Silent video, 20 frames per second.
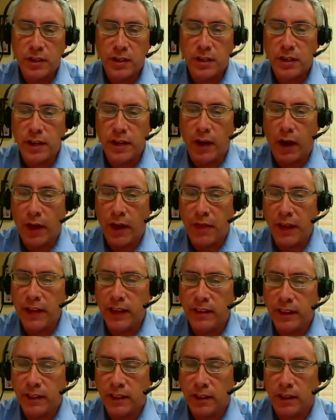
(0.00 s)
you know I think
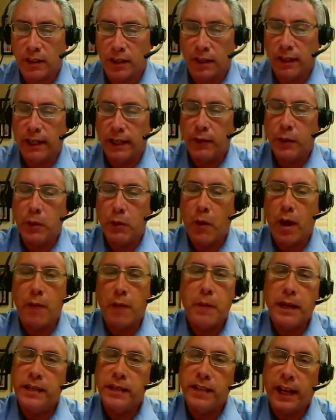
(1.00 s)
that clearly we want to
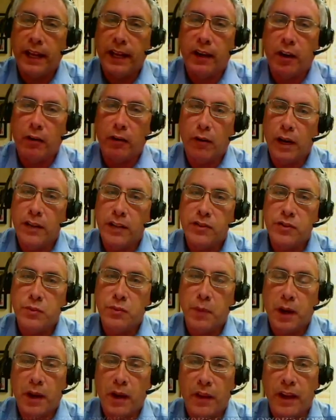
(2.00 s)
maintain our rights,
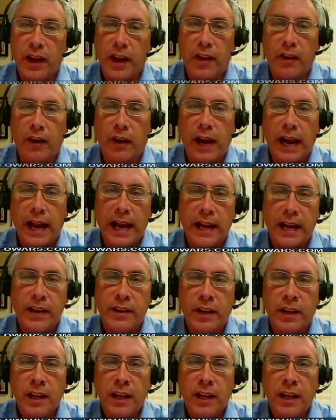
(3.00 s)
but on the other hand,